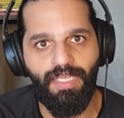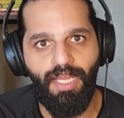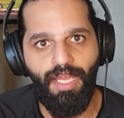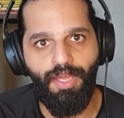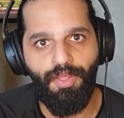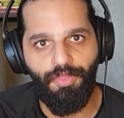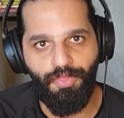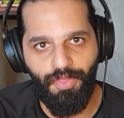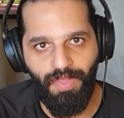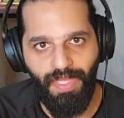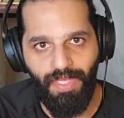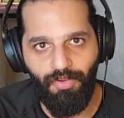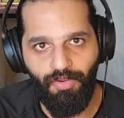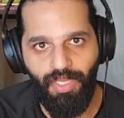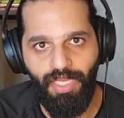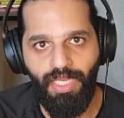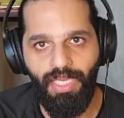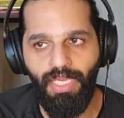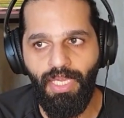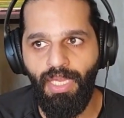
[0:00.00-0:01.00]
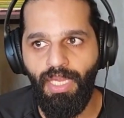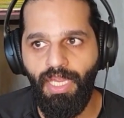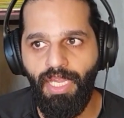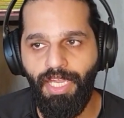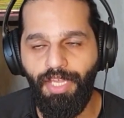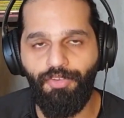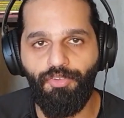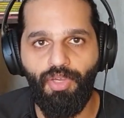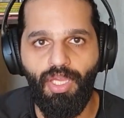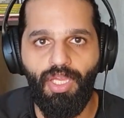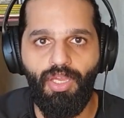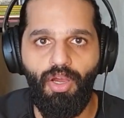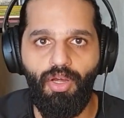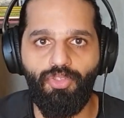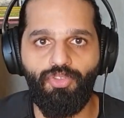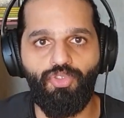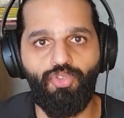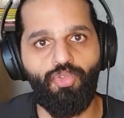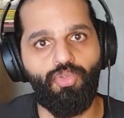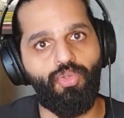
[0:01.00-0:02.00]
theory in
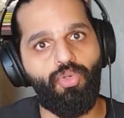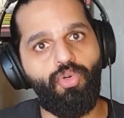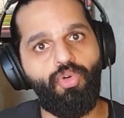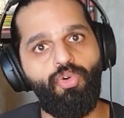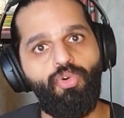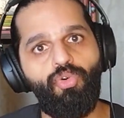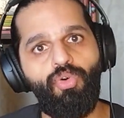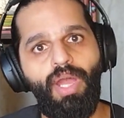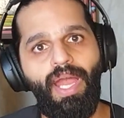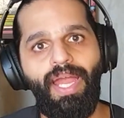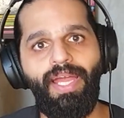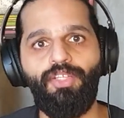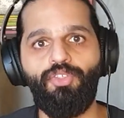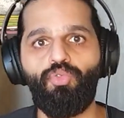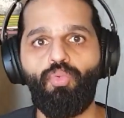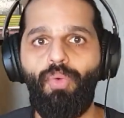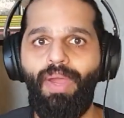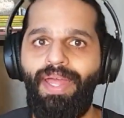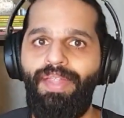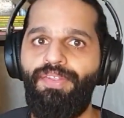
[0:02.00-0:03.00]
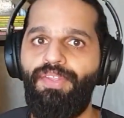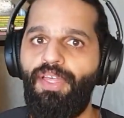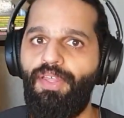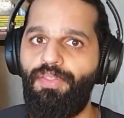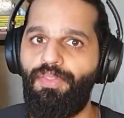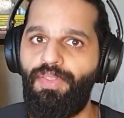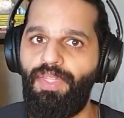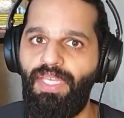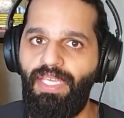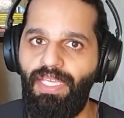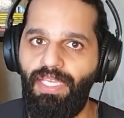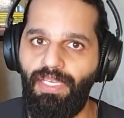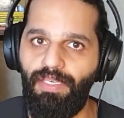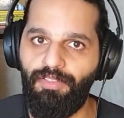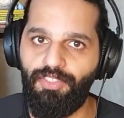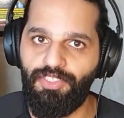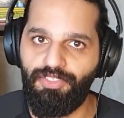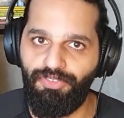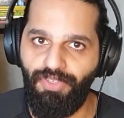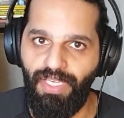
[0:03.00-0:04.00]
regards to who and when the
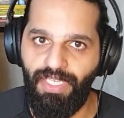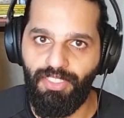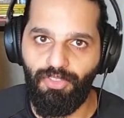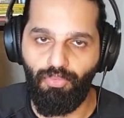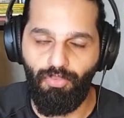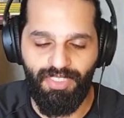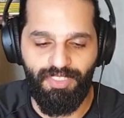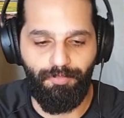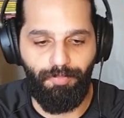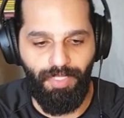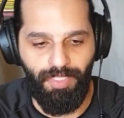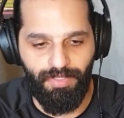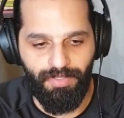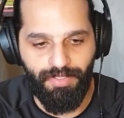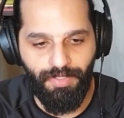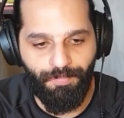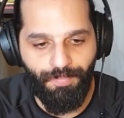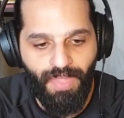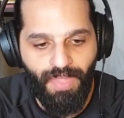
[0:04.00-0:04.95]
Sphinx was built.